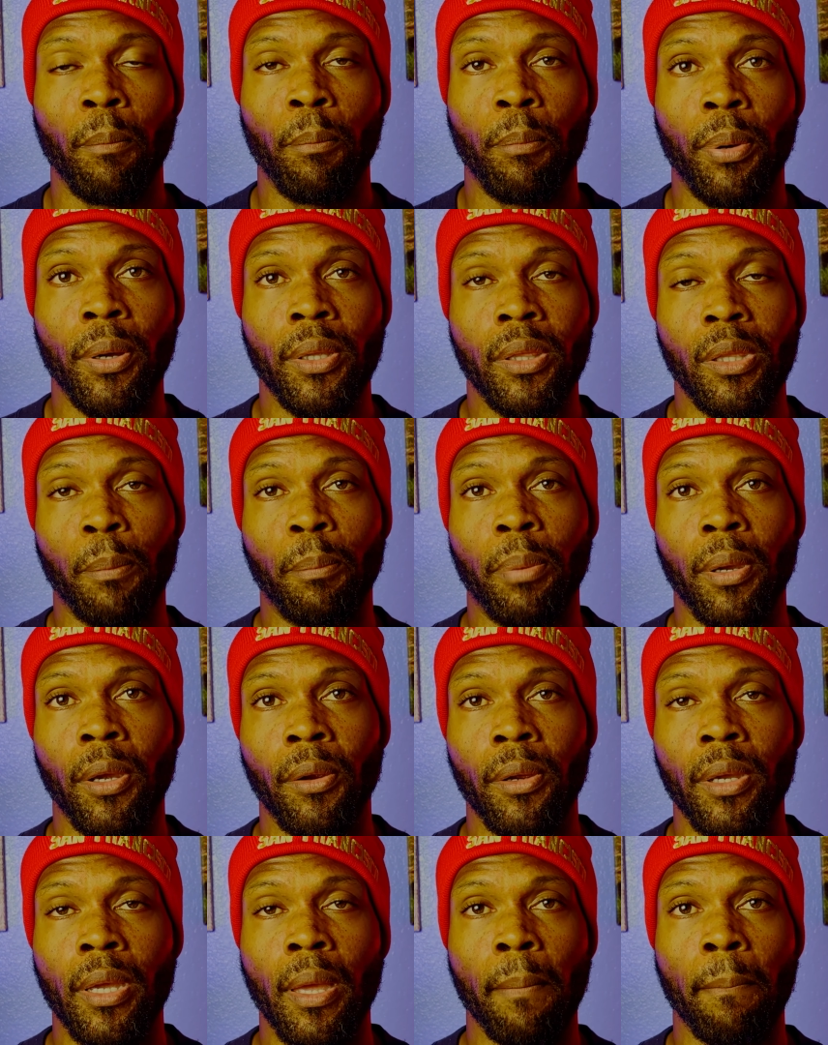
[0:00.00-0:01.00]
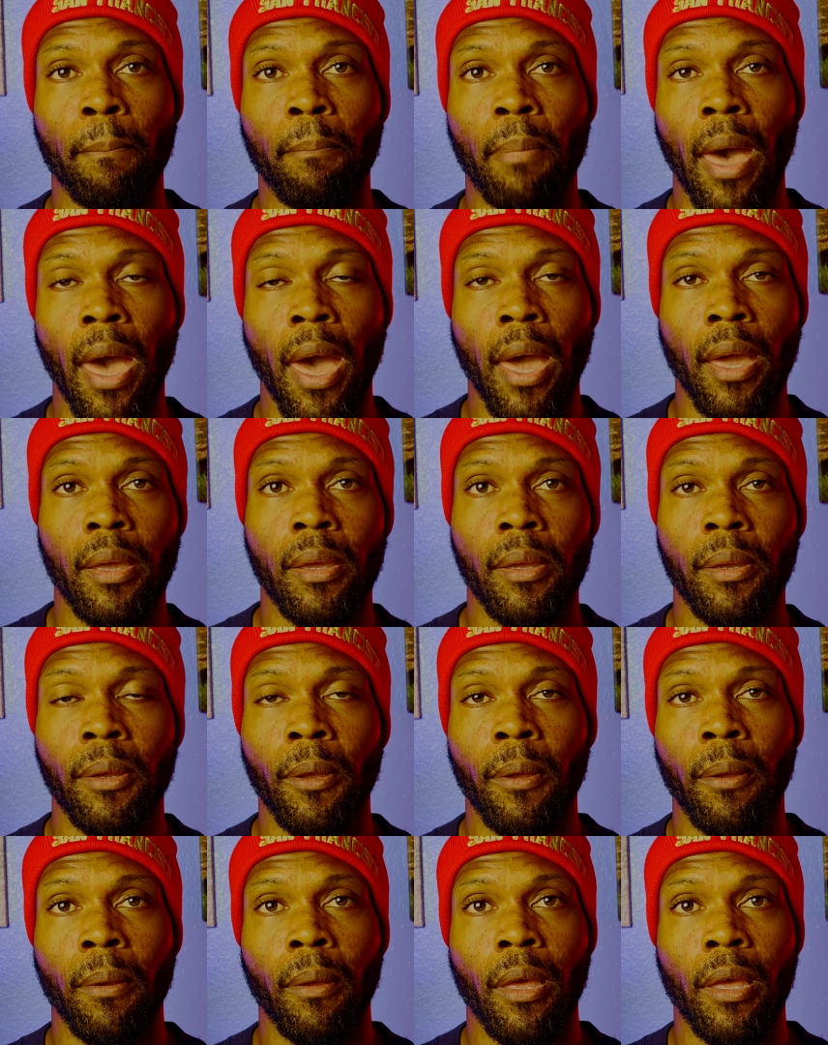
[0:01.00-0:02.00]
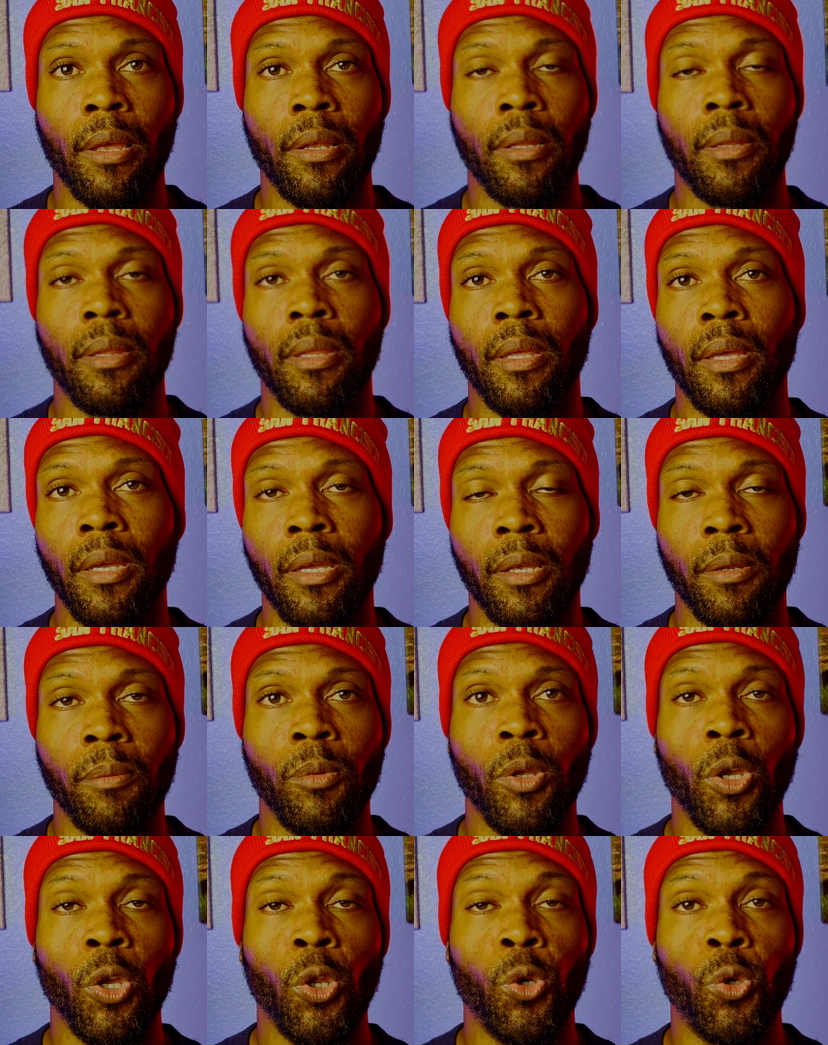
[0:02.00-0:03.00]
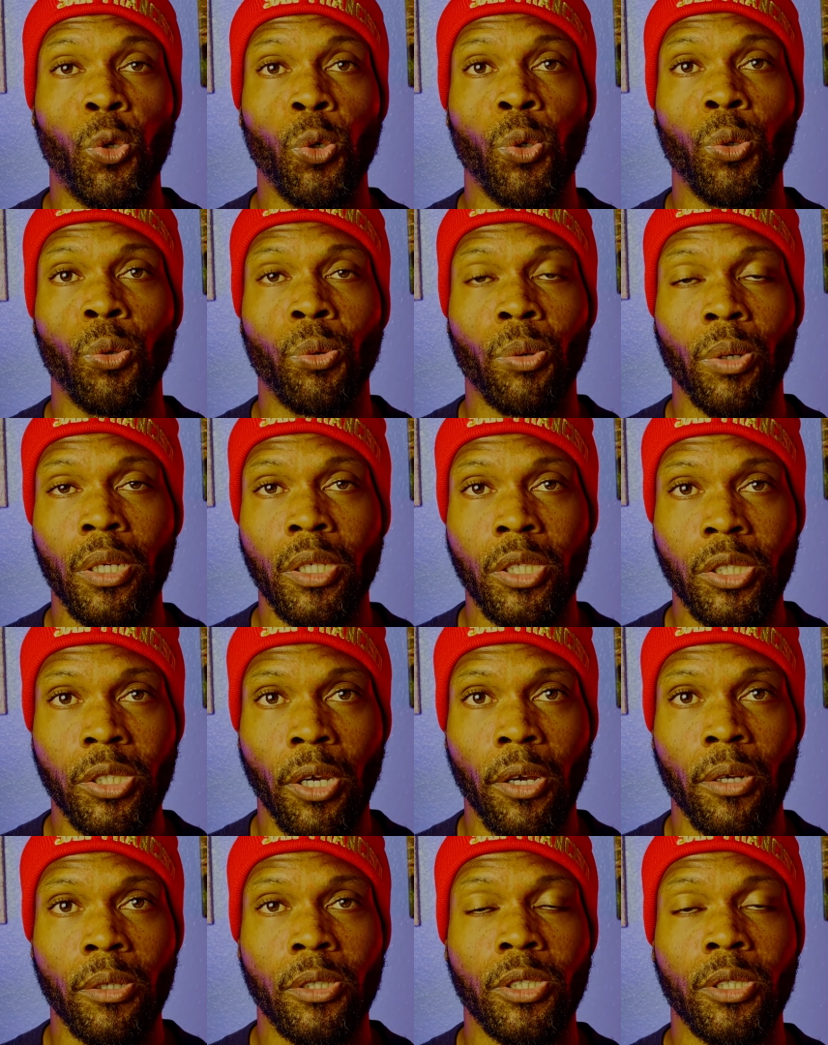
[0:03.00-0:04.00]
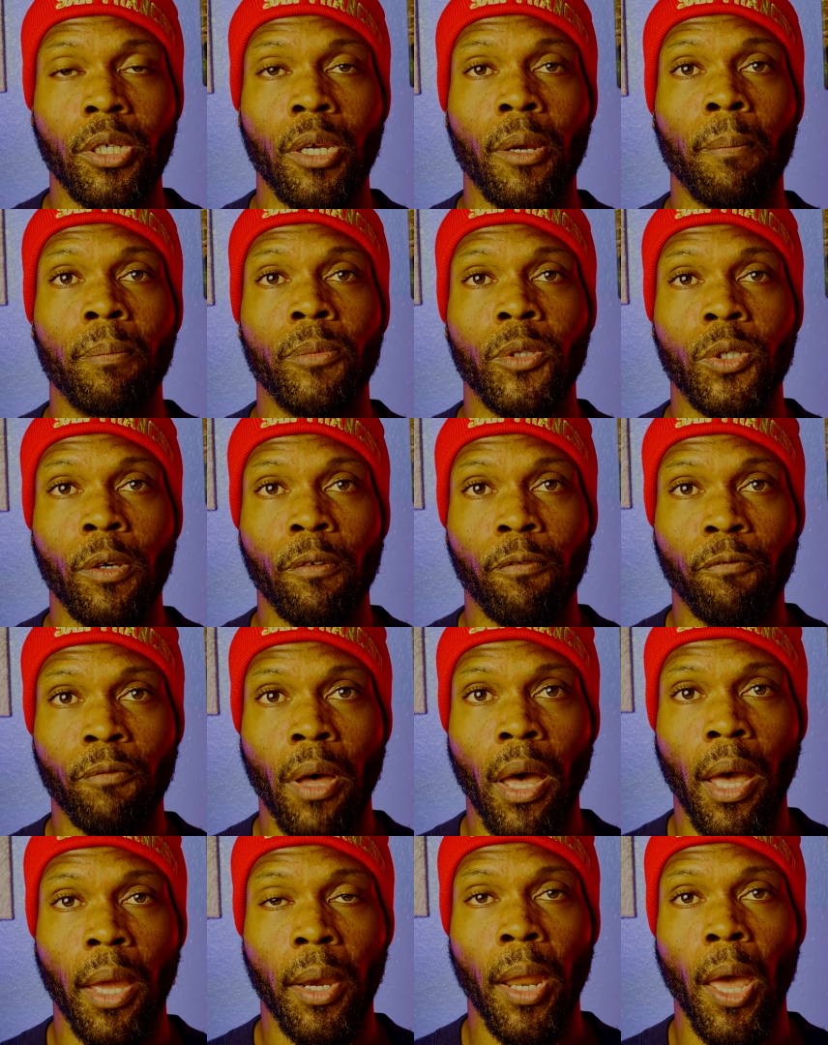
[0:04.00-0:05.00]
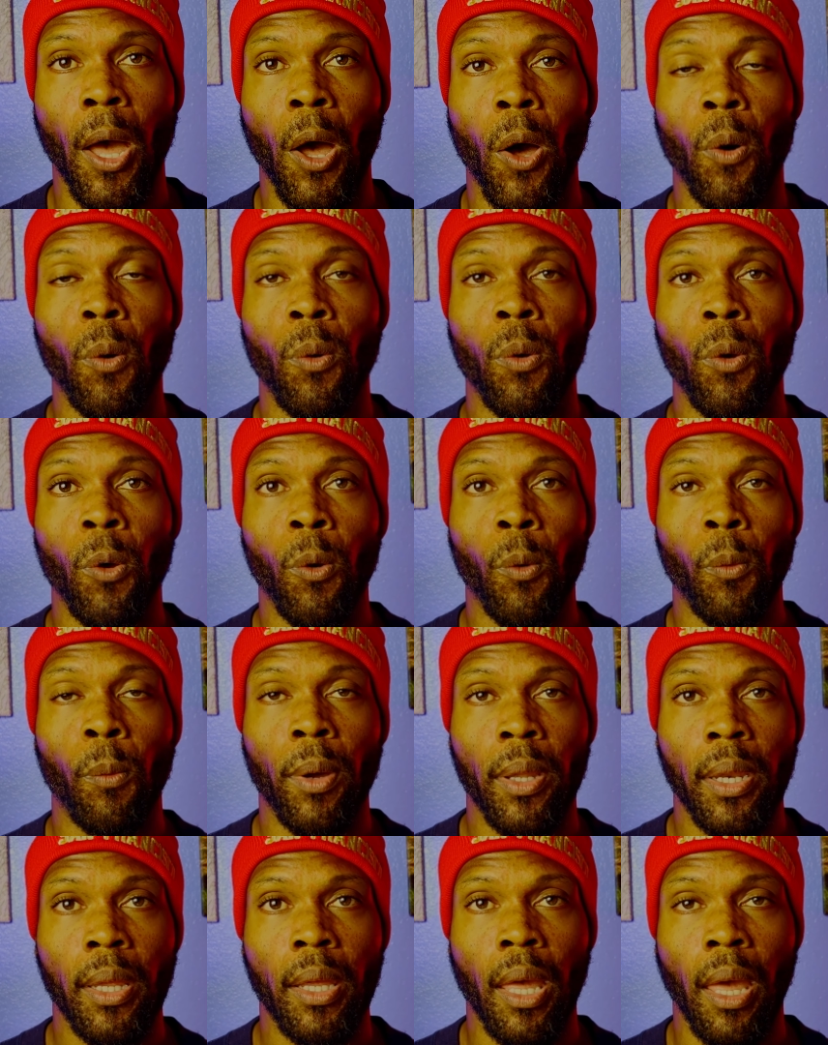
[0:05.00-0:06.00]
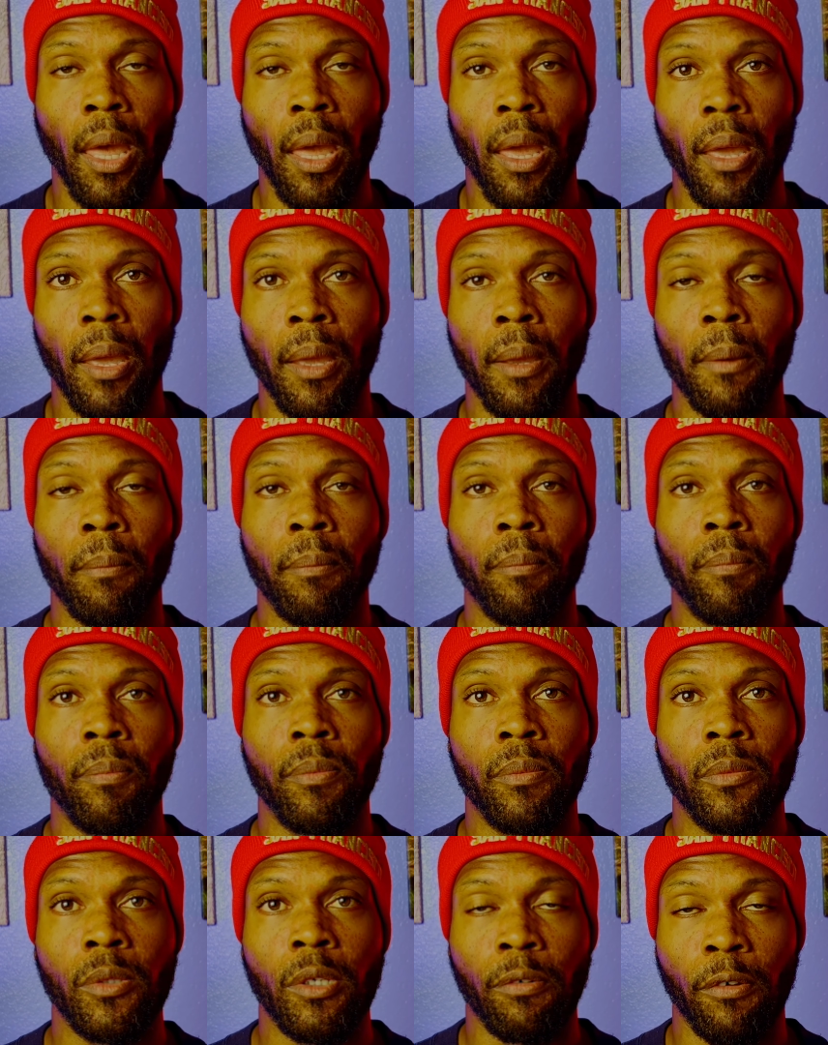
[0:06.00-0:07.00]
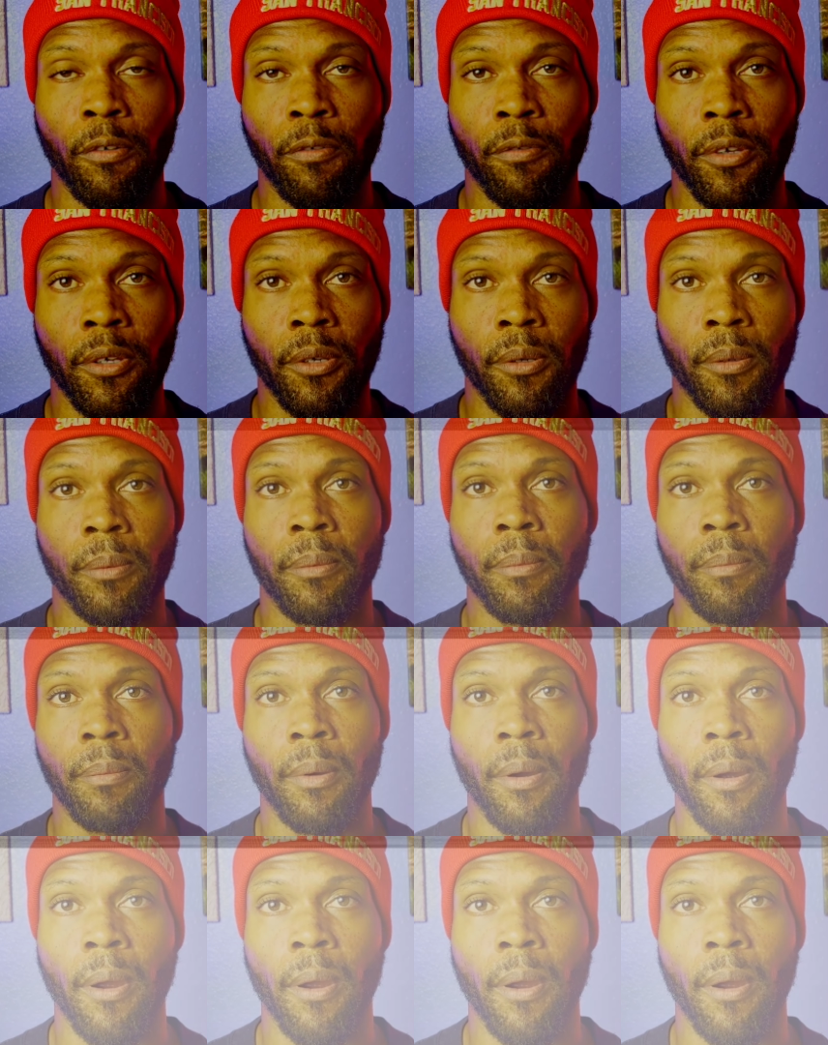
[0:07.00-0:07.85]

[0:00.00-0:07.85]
Put the period back and then do research to find out what he came to fulfill. All